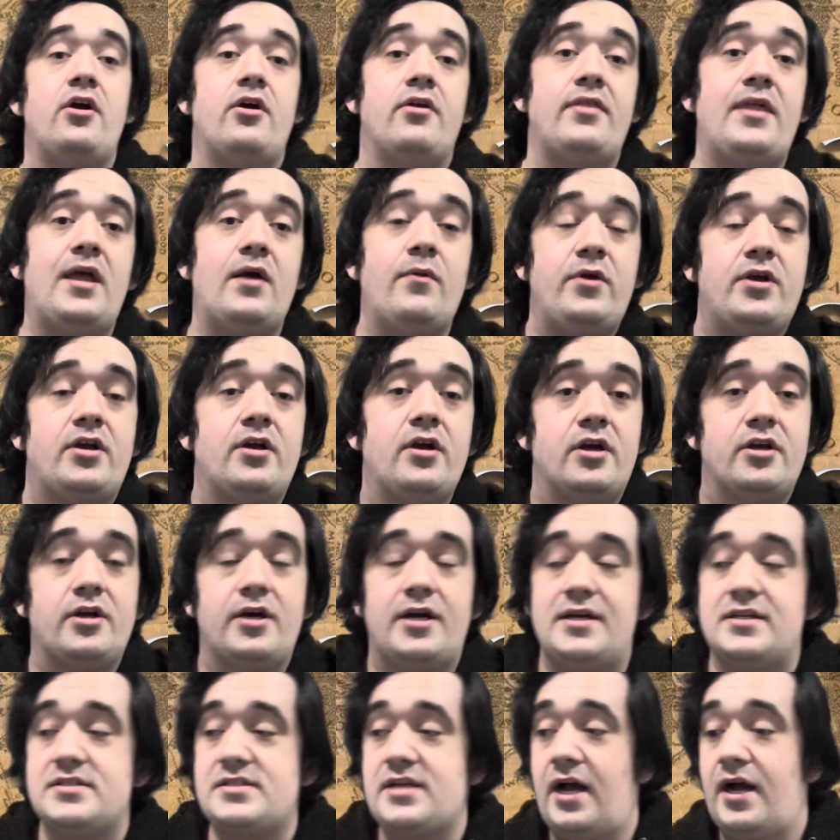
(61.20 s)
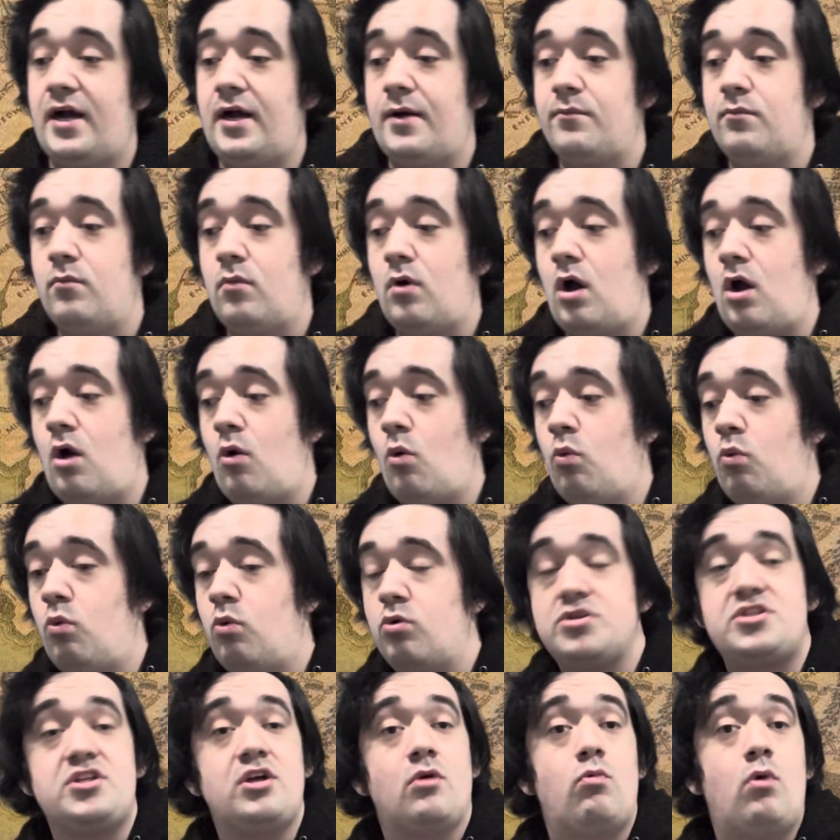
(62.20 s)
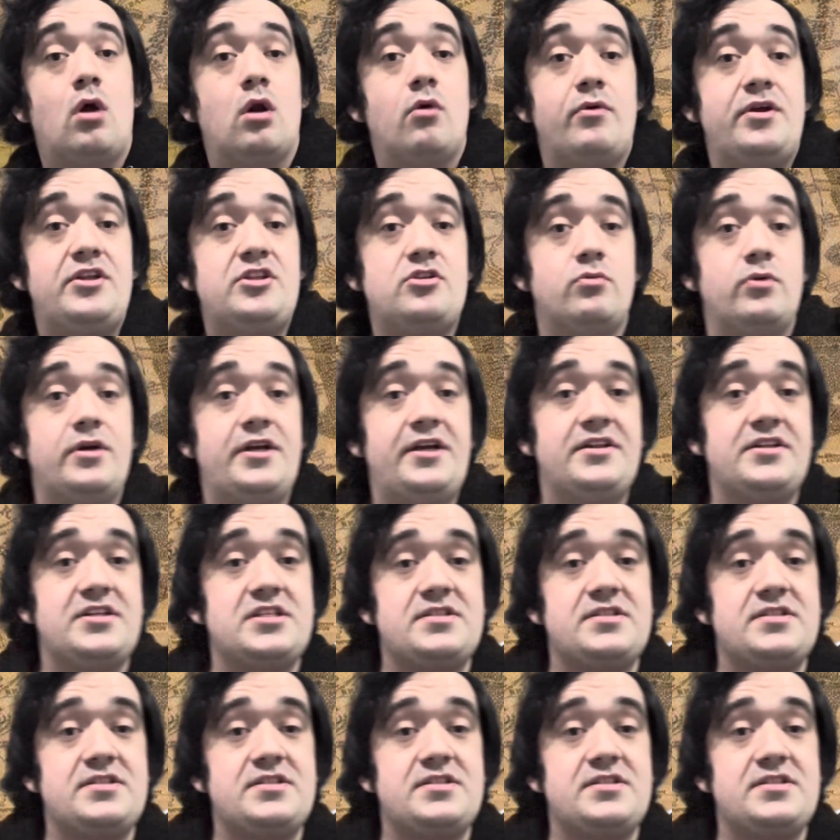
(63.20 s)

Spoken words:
there we go, guys. So what are we doing in this